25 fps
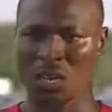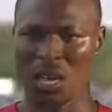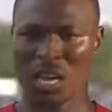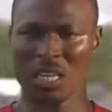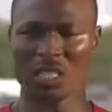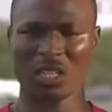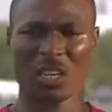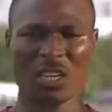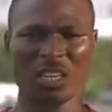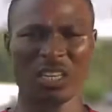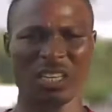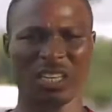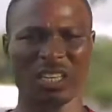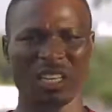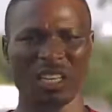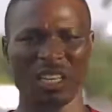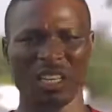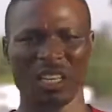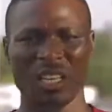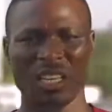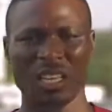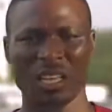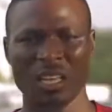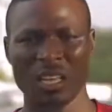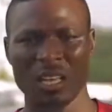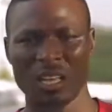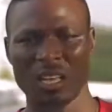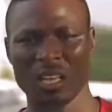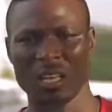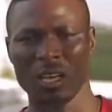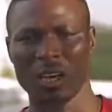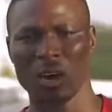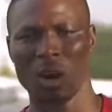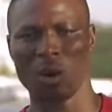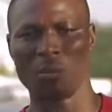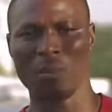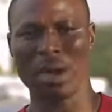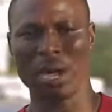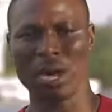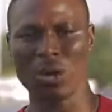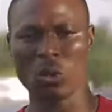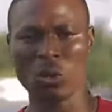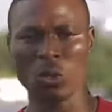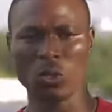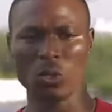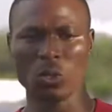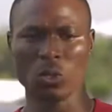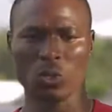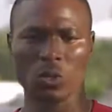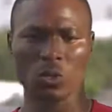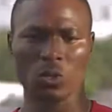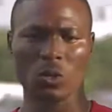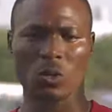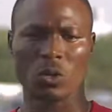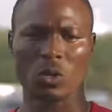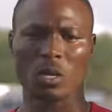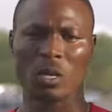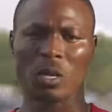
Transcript: Actually, on my own,